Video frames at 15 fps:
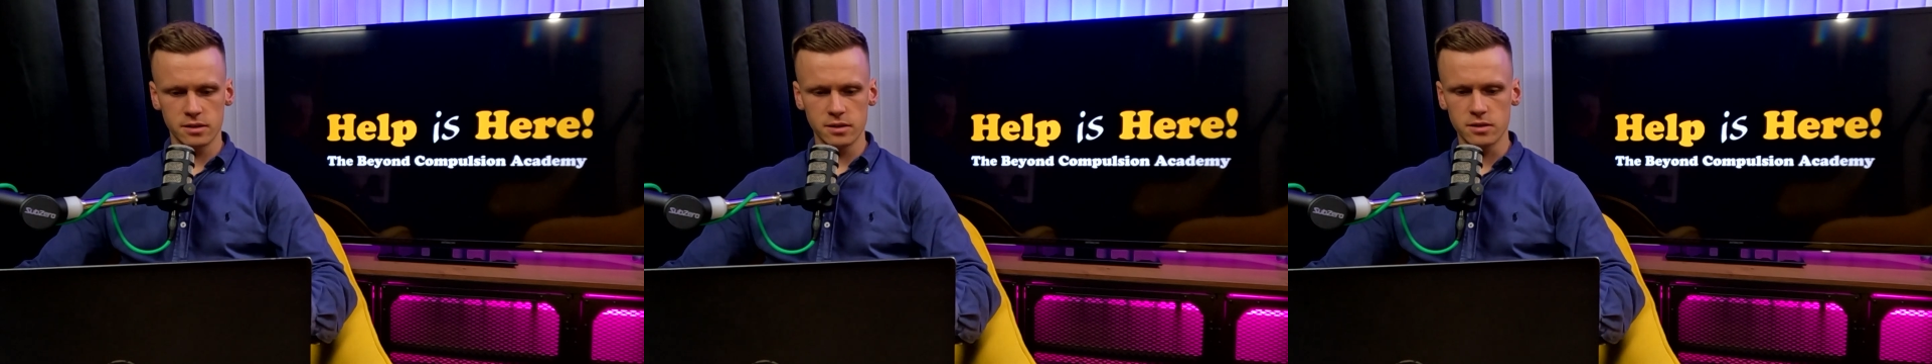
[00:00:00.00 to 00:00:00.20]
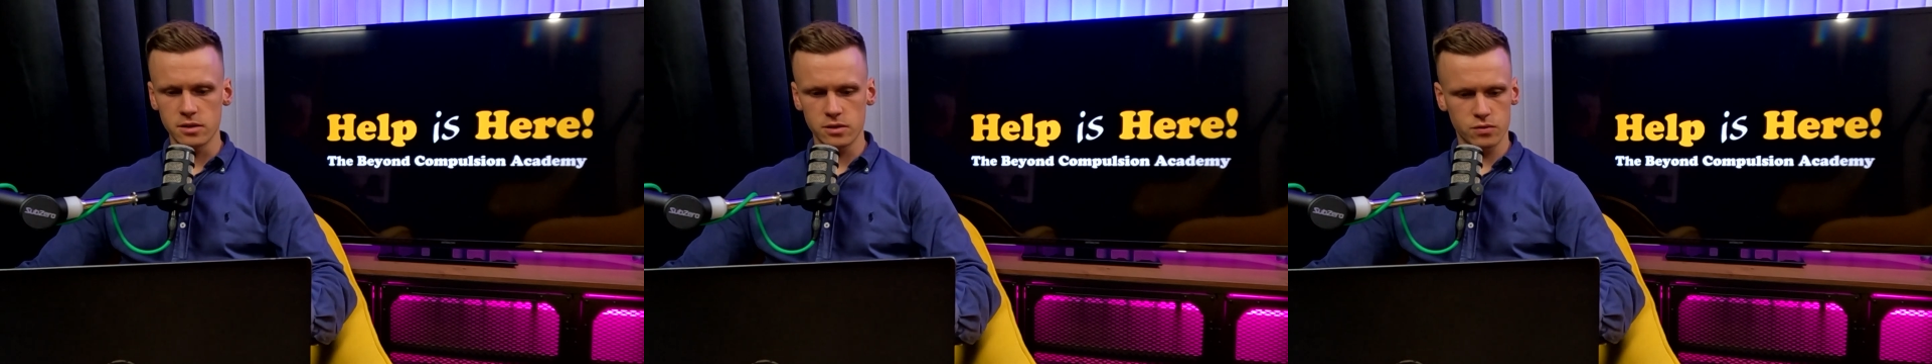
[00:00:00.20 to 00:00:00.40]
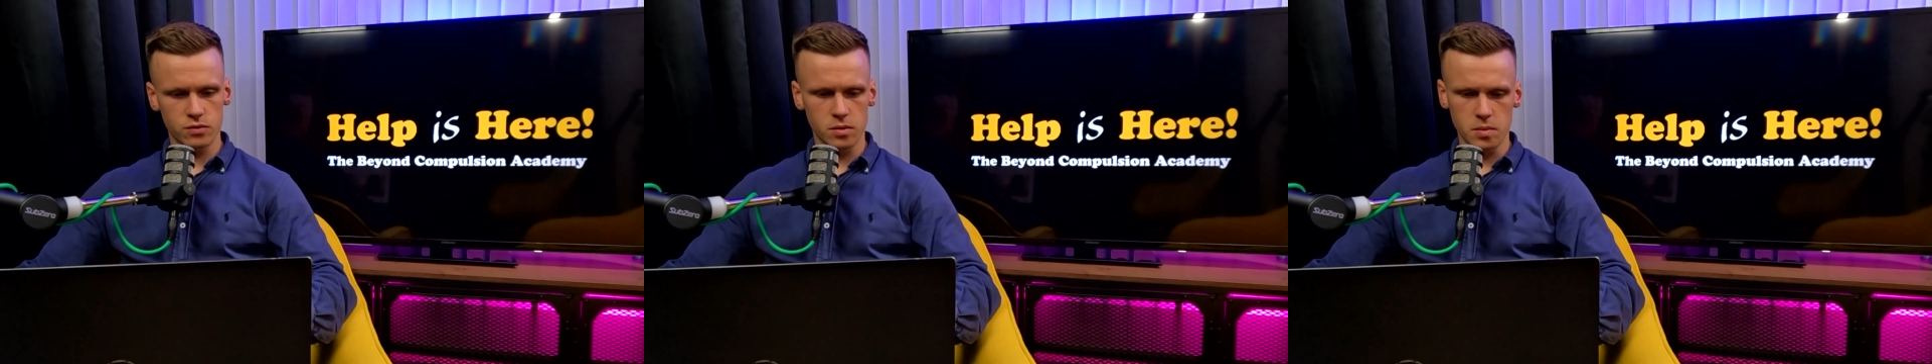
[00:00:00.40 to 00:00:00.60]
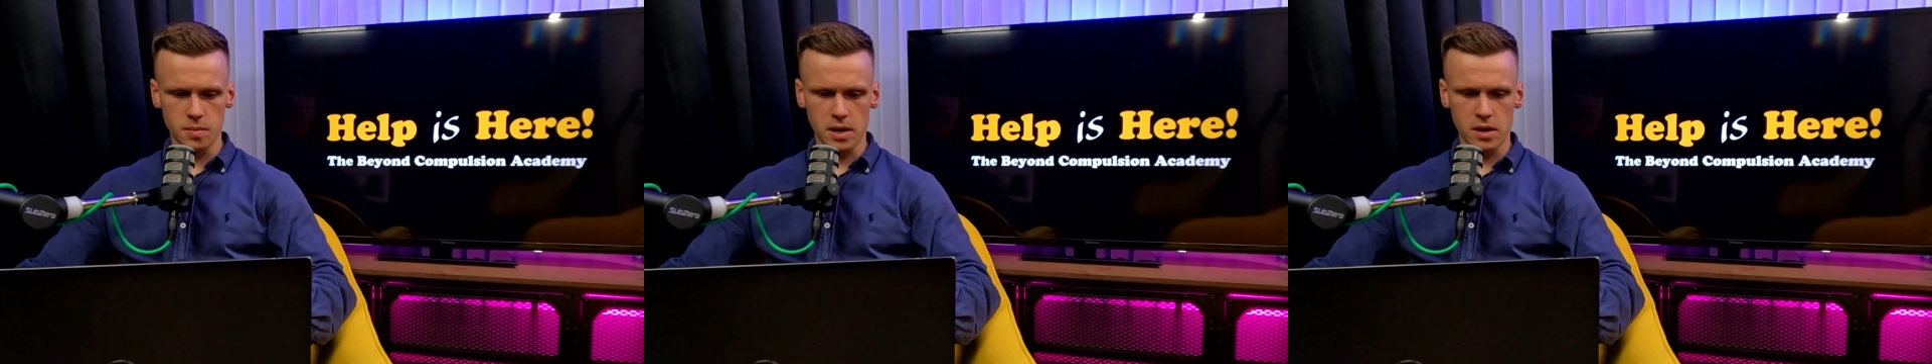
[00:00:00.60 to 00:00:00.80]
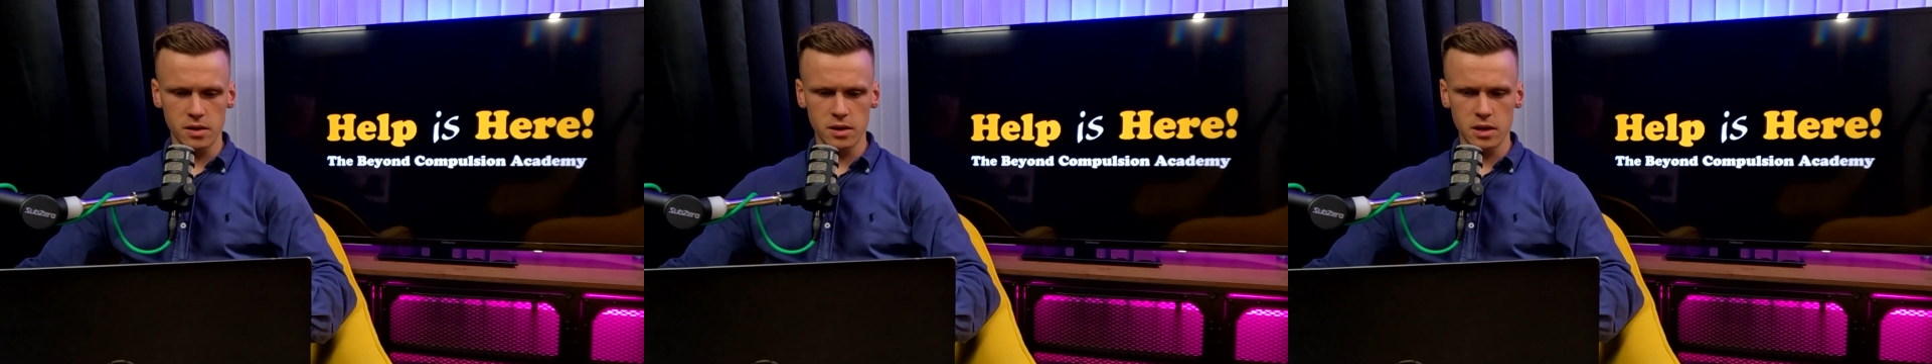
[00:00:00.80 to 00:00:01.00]
This is from
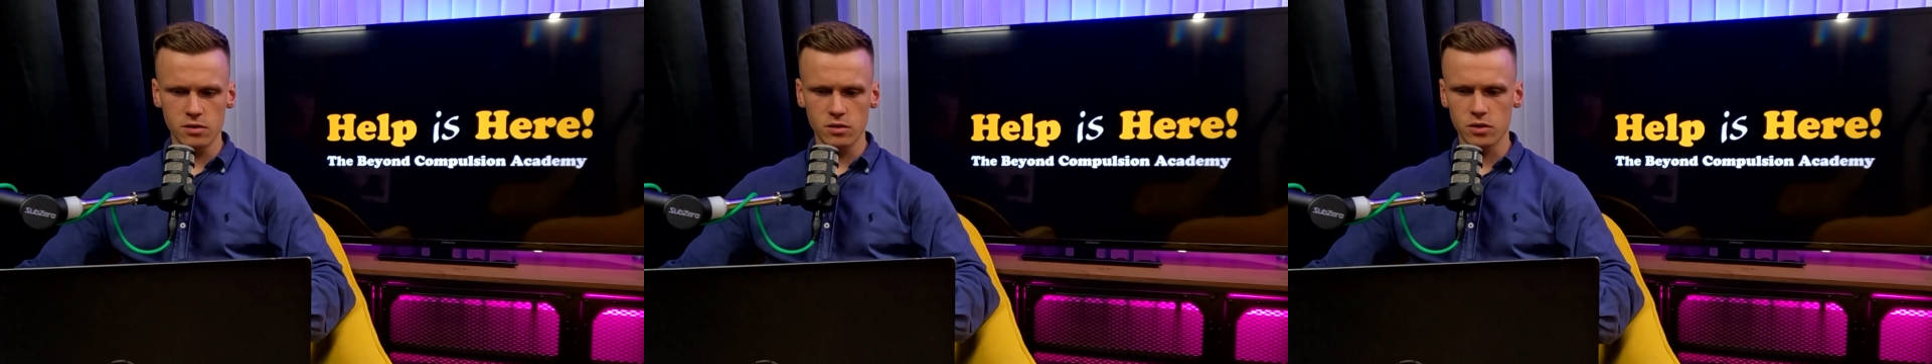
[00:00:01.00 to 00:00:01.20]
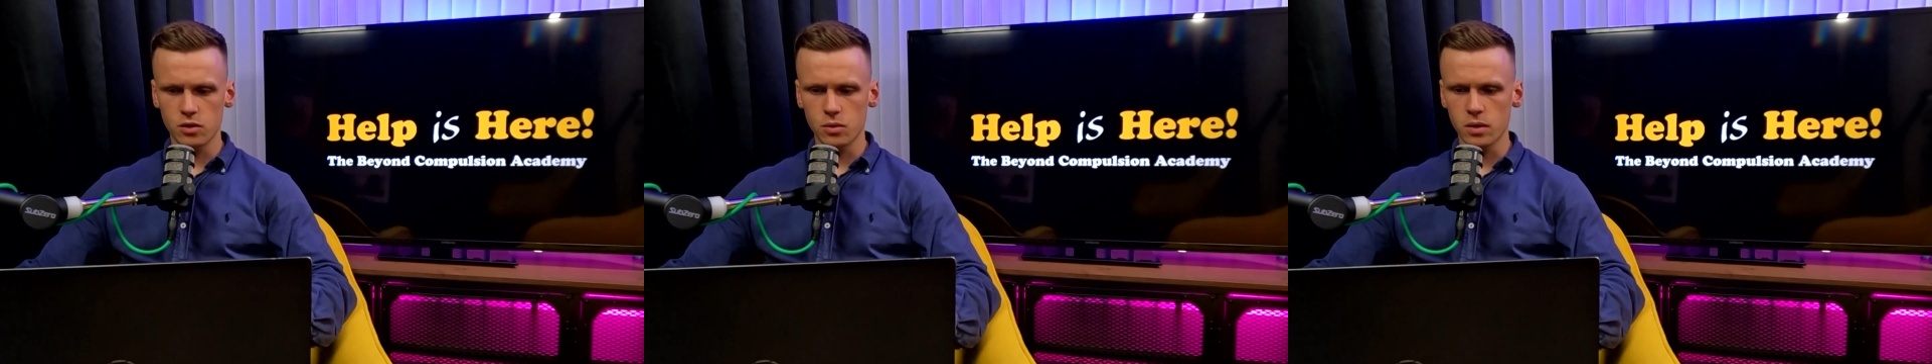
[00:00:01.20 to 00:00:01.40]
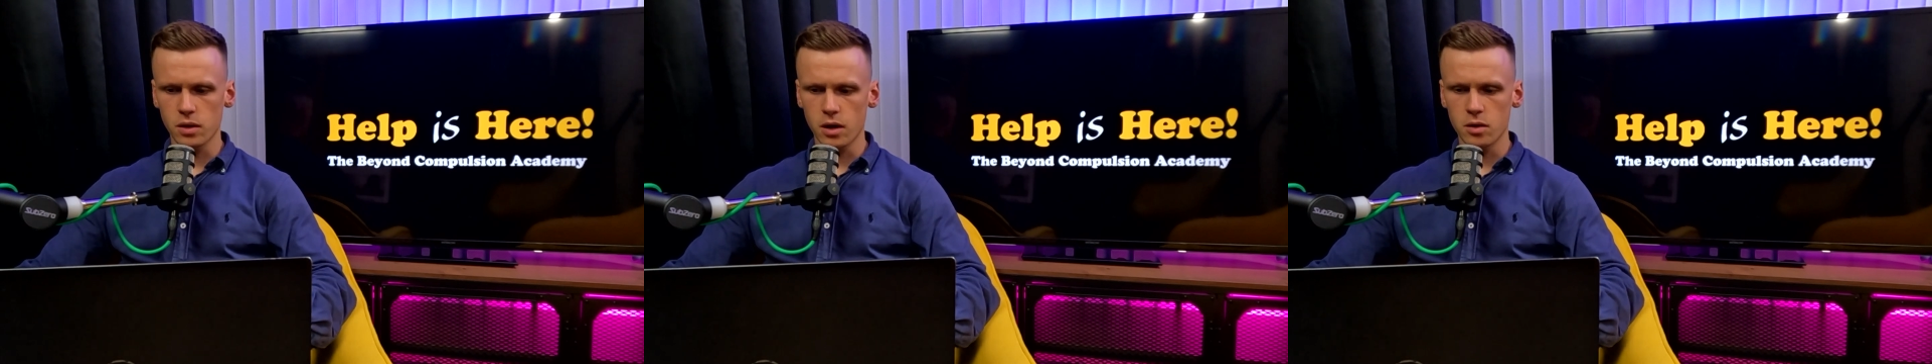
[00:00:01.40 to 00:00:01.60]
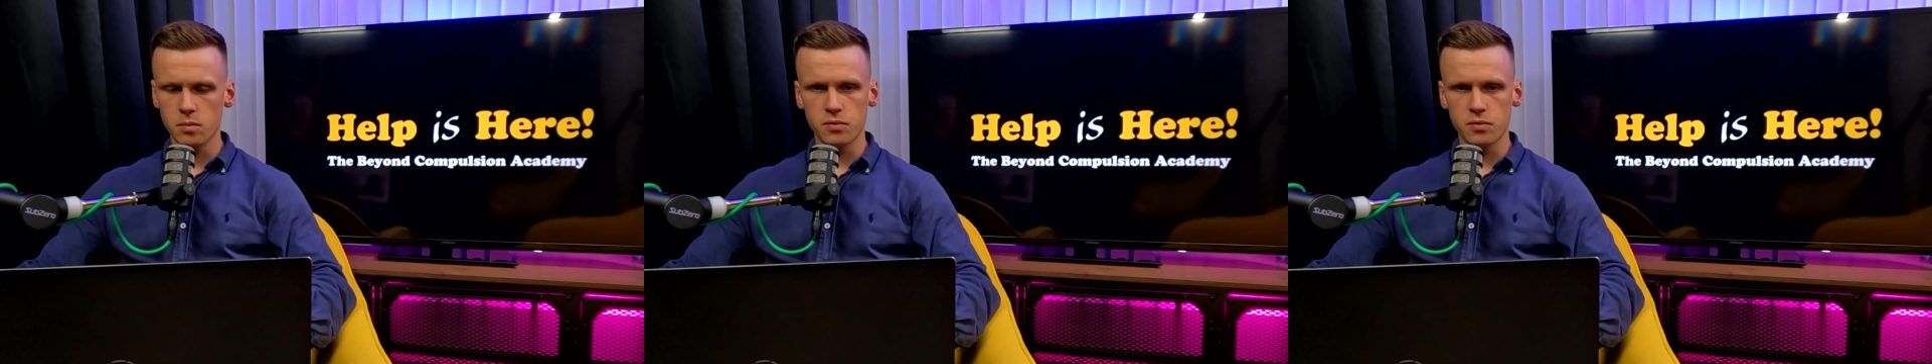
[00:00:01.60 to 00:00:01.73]
about a year or two ago